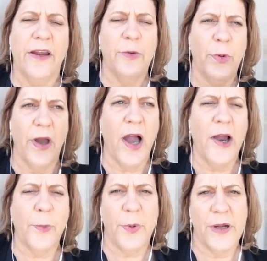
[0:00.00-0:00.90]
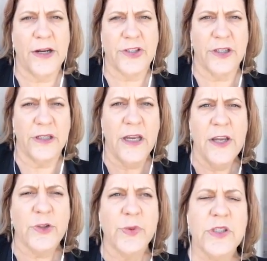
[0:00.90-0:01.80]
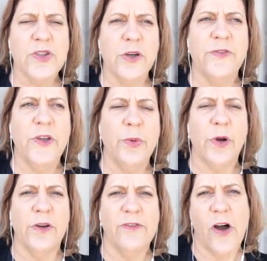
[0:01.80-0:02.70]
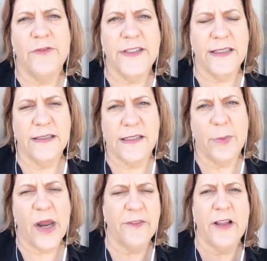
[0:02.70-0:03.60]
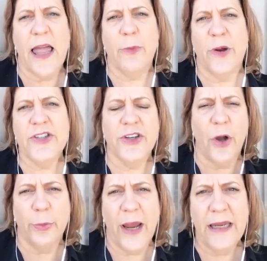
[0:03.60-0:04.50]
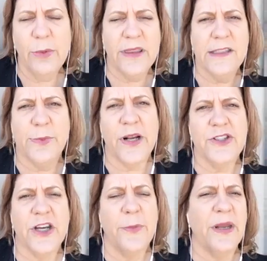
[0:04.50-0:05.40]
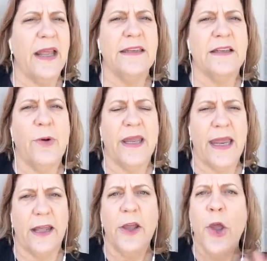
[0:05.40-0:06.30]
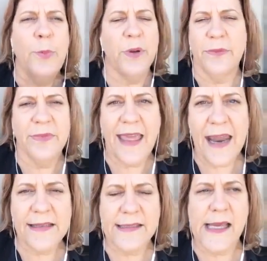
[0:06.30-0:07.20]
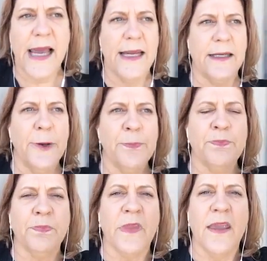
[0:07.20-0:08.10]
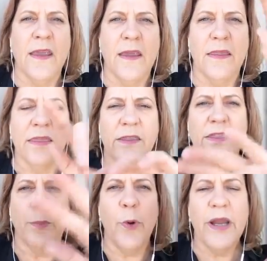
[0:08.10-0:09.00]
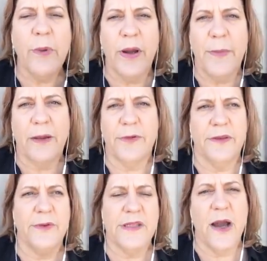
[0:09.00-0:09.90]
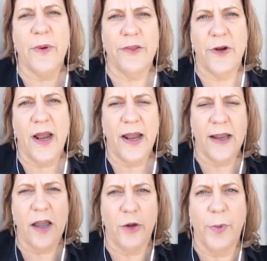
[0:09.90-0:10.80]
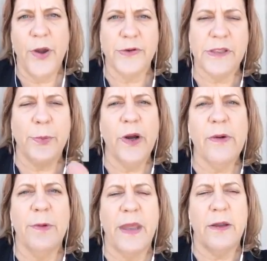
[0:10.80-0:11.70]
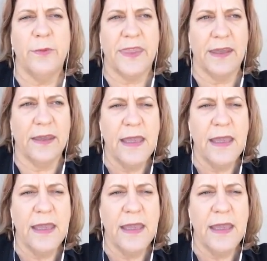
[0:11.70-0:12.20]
you put our production, so I wasn't sure if you were involved in some kind of collaboration already with his production company. I didn't quite get it. But that aside, the point I want to make with it was not whether or not I got your post. The point I want to make it with it